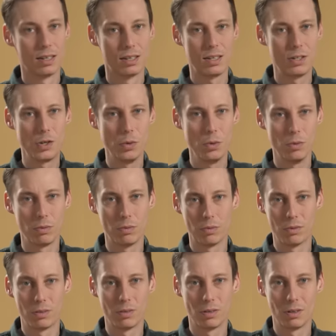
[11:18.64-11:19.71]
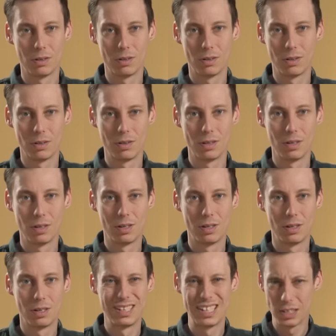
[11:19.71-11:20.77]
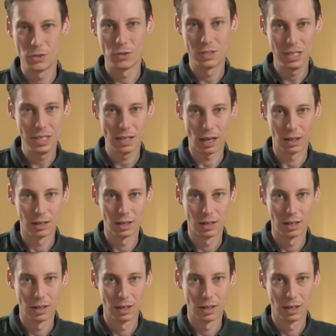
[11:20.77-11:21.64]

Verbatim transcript: Did you... Did you see that?